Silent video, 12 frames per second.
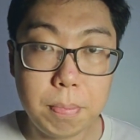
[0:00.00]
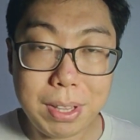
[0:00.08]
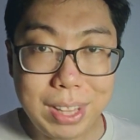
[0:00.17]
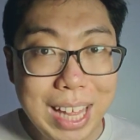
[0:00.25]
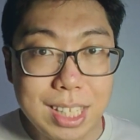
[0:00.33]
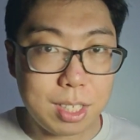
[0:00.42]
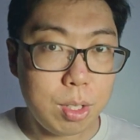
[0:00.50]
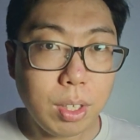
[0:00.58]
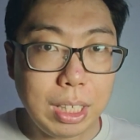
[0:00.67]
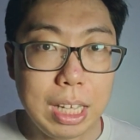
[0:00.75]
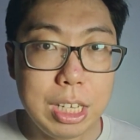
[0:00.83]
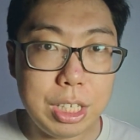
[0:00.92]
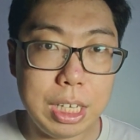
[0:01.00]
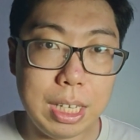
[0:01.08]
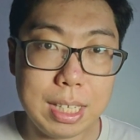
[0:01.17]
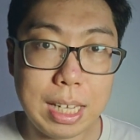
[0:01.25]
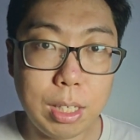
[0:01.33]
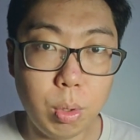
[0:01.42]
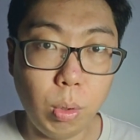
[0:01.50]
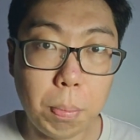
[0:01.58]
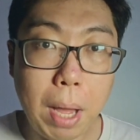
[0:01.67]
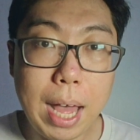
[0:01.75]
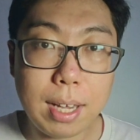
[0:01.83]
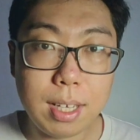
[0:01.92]
But that's not the ingenious and cool
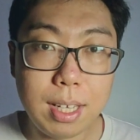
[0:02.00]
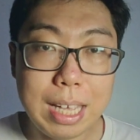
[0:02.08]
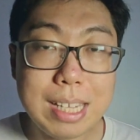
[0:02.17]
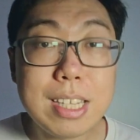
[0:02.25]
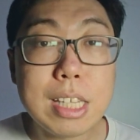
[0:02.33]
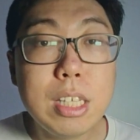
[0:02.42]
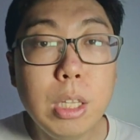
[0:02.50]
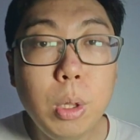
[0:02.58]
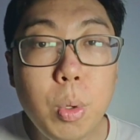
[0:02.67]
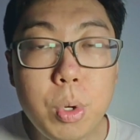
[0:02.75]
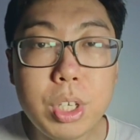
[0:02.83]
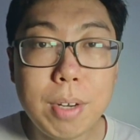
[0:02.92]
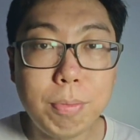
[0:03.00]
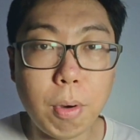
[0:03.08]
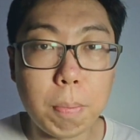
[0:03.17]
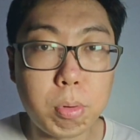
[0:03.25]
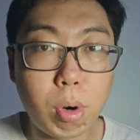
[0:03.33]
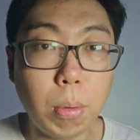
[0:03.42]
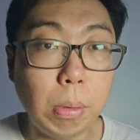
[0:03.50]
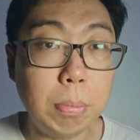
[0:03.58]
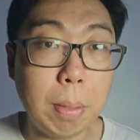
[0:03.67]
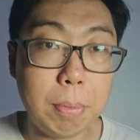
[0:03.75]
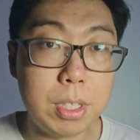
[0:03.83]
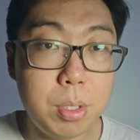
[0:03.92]
part. It's the solution for
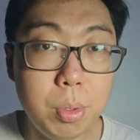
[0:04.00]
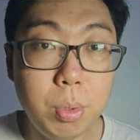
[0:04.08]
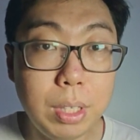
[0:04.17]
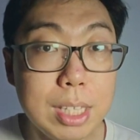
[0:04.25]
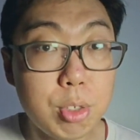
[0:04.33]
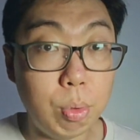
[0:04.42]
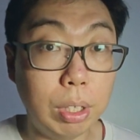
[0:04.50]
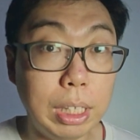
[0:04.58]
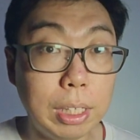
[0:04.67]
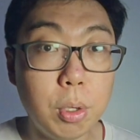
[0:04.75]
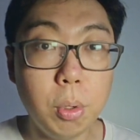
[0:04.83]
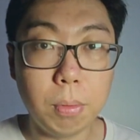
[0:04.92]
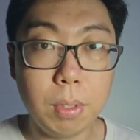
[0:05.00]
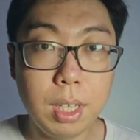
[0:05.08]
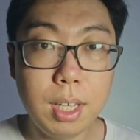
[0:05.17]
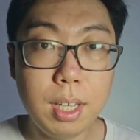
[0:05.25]
problem number two that's really cool,